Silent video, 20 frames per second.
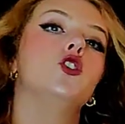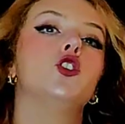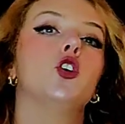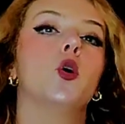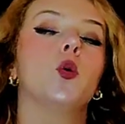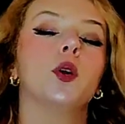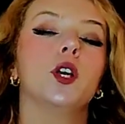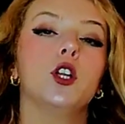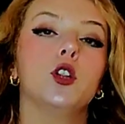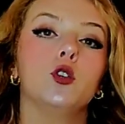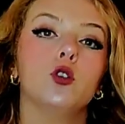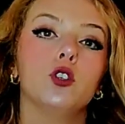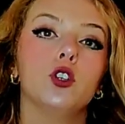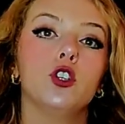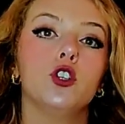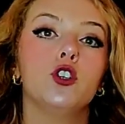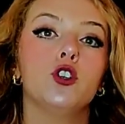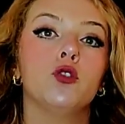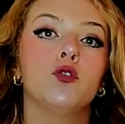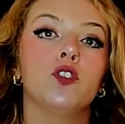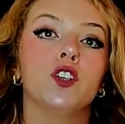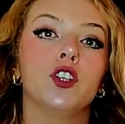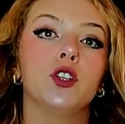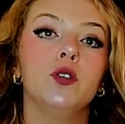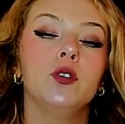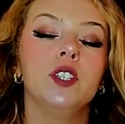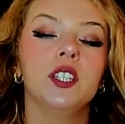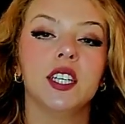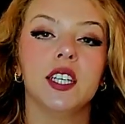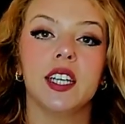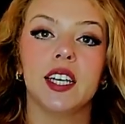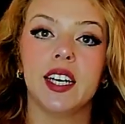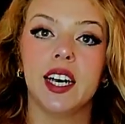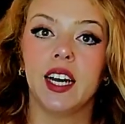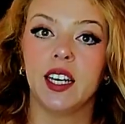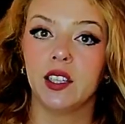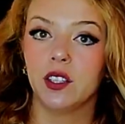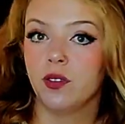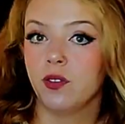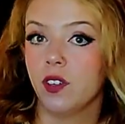So in order to reduce any
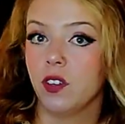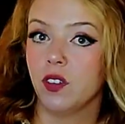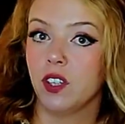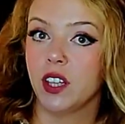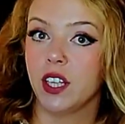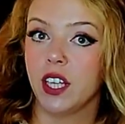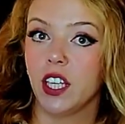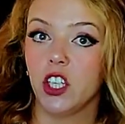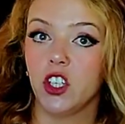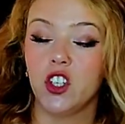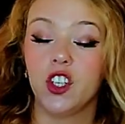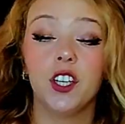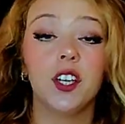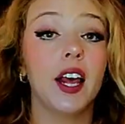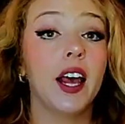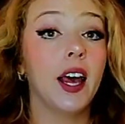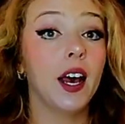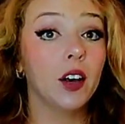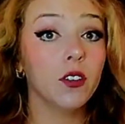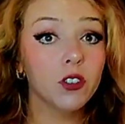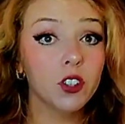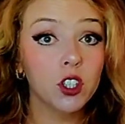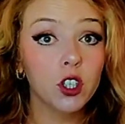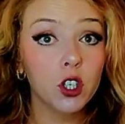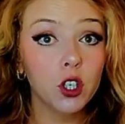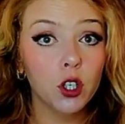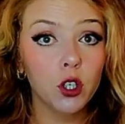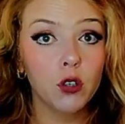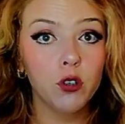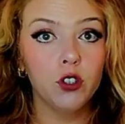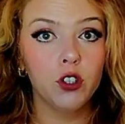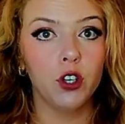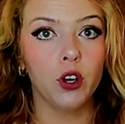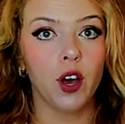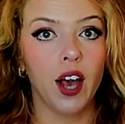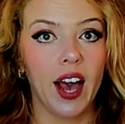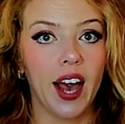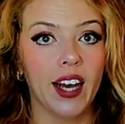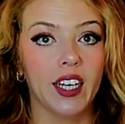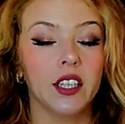kind of irritation, after you use your
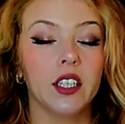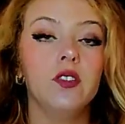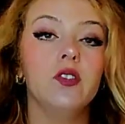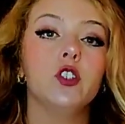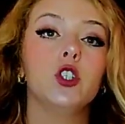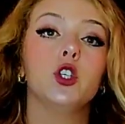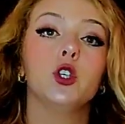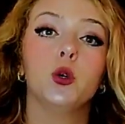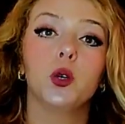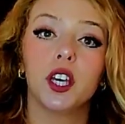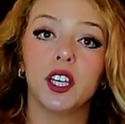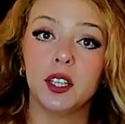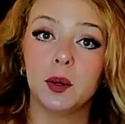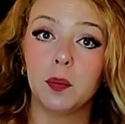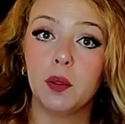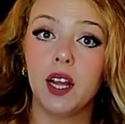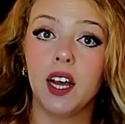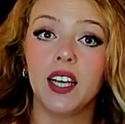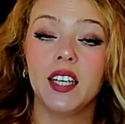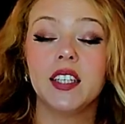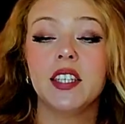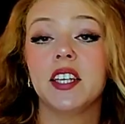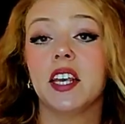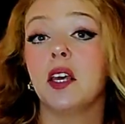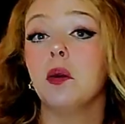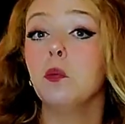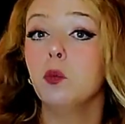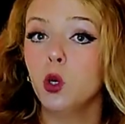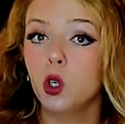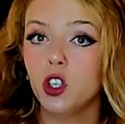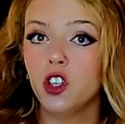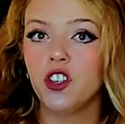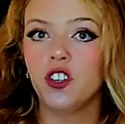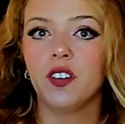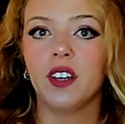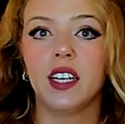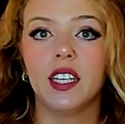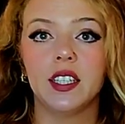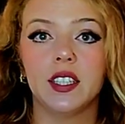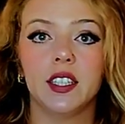actives, you can apply, say,
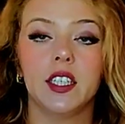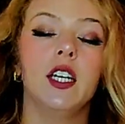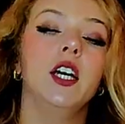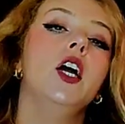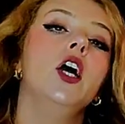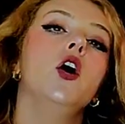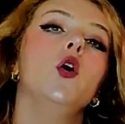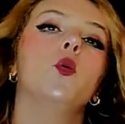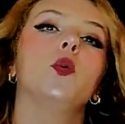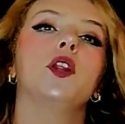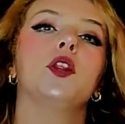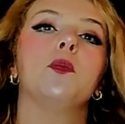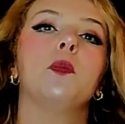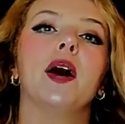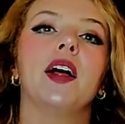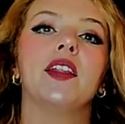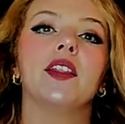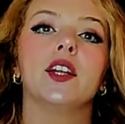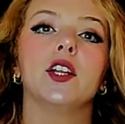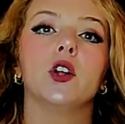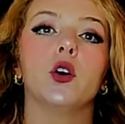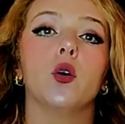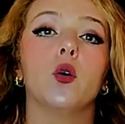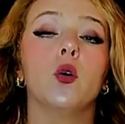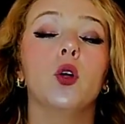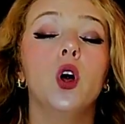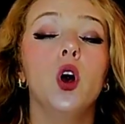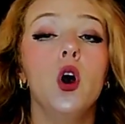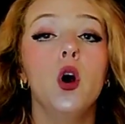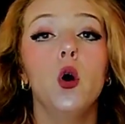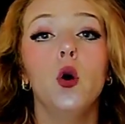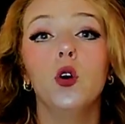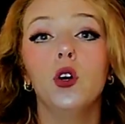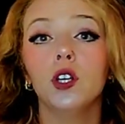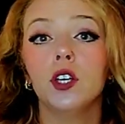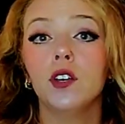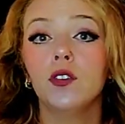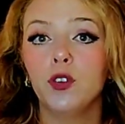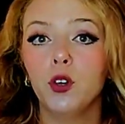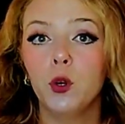moisturizer with Panthenol. Or
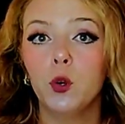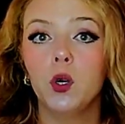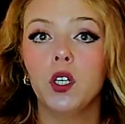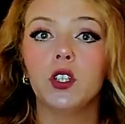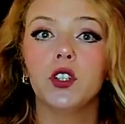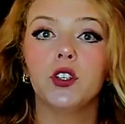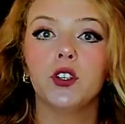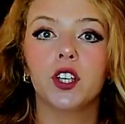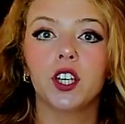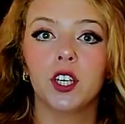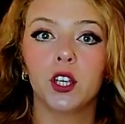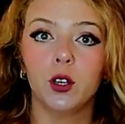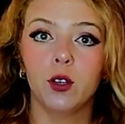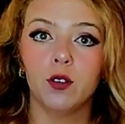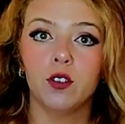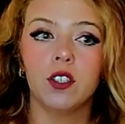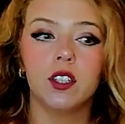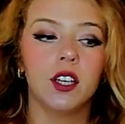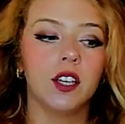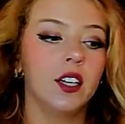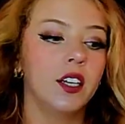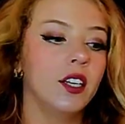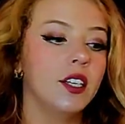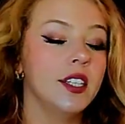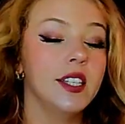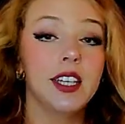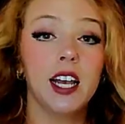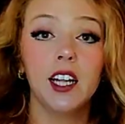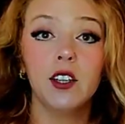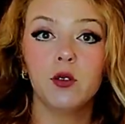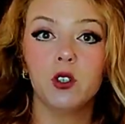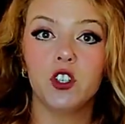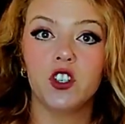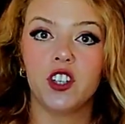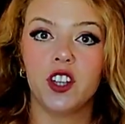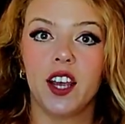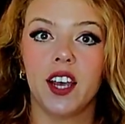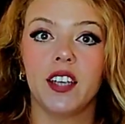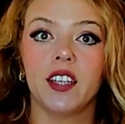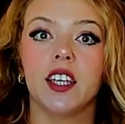if you want, you can use the sandwich
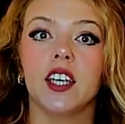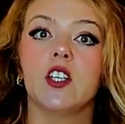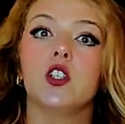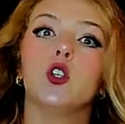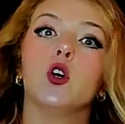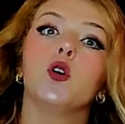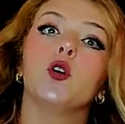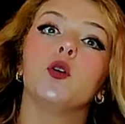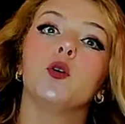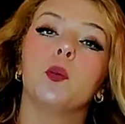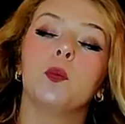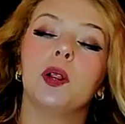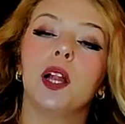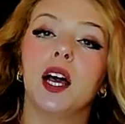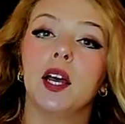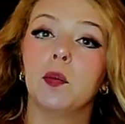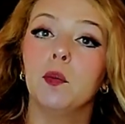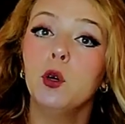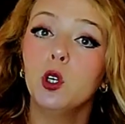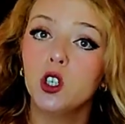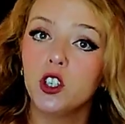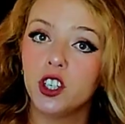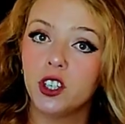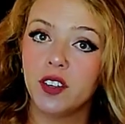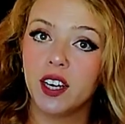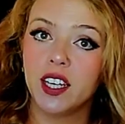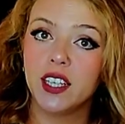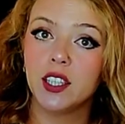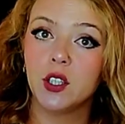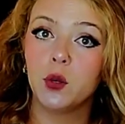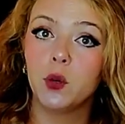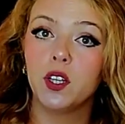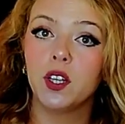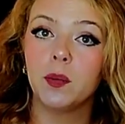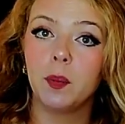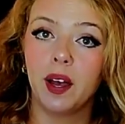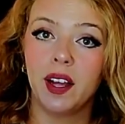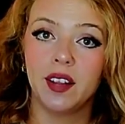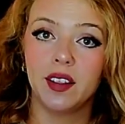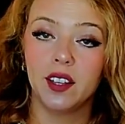technique. So you apply moisturizer with
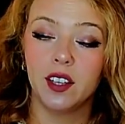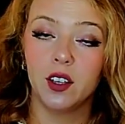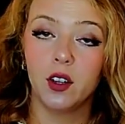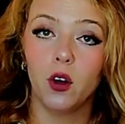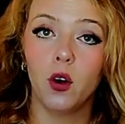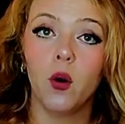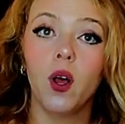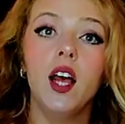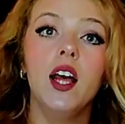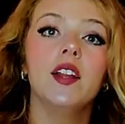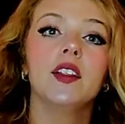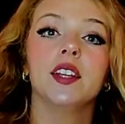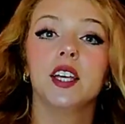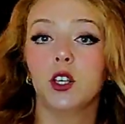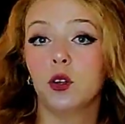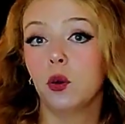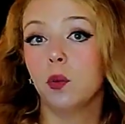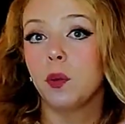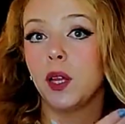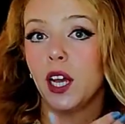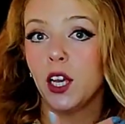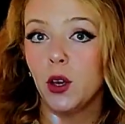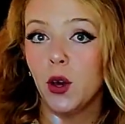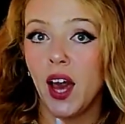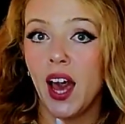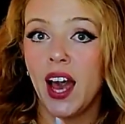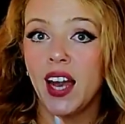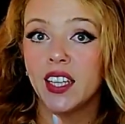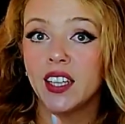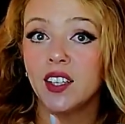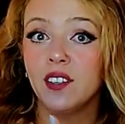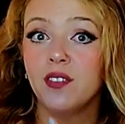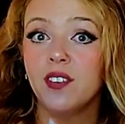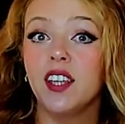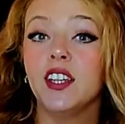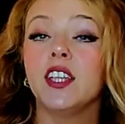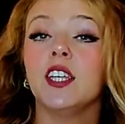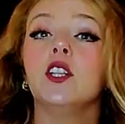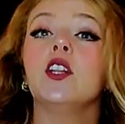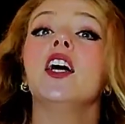Panthenol, then you apply your active,
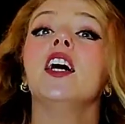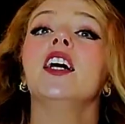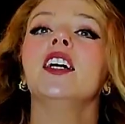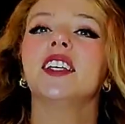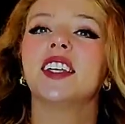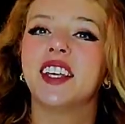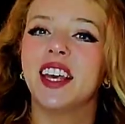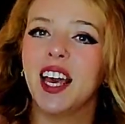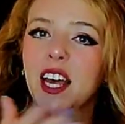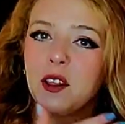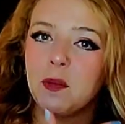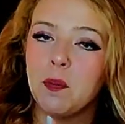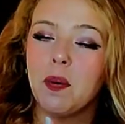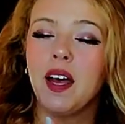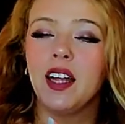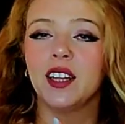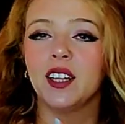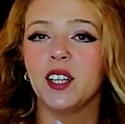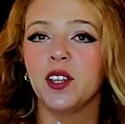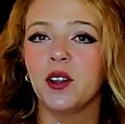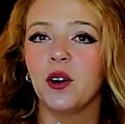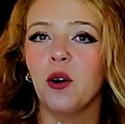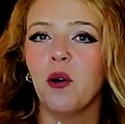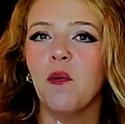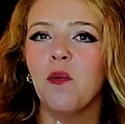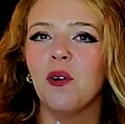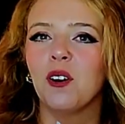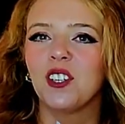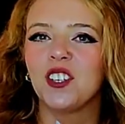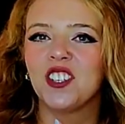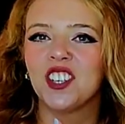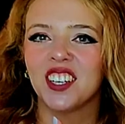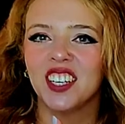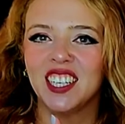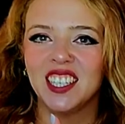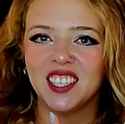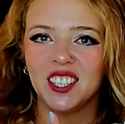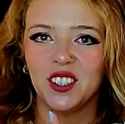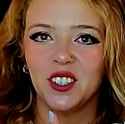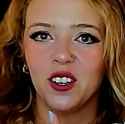and then again Panthenol
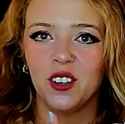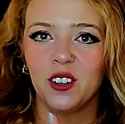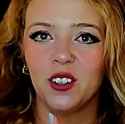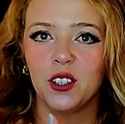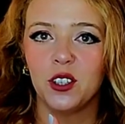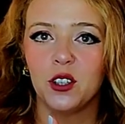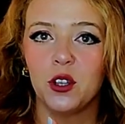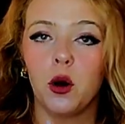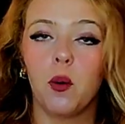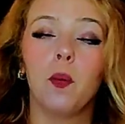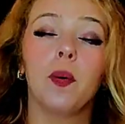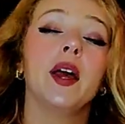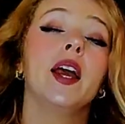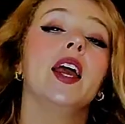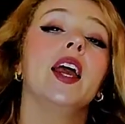moisturizer on the top.